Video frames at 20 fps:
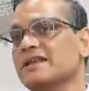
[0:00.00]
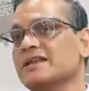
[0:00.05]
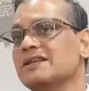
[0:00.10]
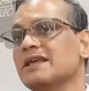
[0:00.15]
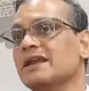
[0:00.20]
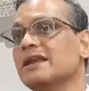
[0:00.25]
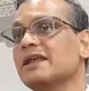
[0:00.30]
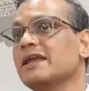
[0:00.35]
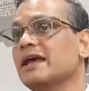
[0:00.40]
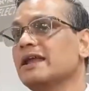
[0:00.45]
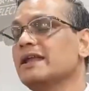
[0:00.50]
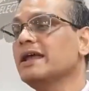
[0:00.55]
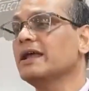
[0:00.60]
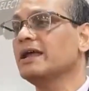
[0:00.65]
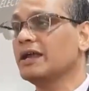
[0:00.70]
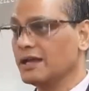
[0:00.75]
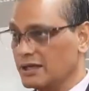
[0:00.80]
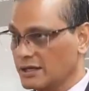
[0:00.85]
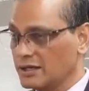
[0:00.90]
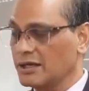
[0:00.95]
that it is a
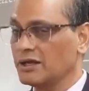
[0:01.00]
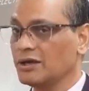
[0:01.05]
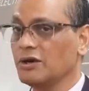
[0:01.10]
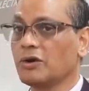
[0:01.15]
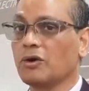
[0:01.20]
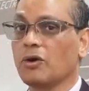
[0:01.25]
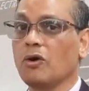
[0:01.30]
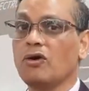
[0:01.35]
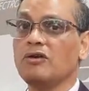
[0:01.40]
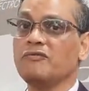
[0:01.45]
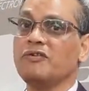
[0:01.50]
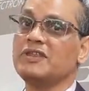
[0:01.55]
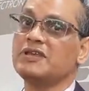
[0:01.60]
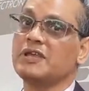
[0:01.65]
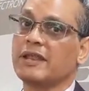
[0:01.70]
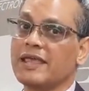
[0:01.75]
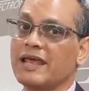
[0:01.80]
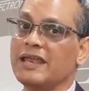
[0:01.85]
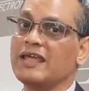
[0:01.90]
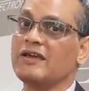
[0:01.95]
really drone
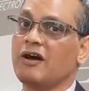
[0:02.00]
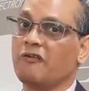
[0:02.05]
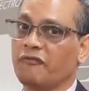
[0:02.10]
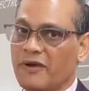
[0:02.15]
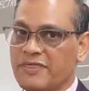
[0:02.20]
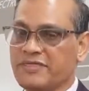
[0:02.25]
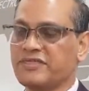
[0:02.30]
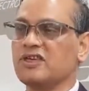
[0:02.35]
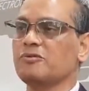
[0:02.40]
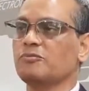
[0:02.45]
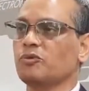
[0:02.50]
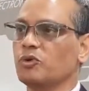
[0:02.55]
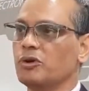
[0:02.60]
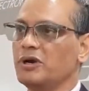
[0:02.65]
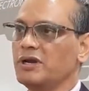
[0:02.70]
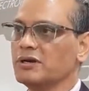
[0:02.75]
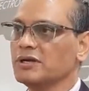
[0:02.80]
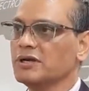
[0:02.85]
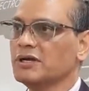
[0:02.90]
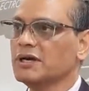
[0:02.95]
with a really offensive
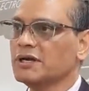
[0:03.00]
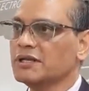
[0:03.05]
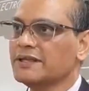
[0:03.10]
mode,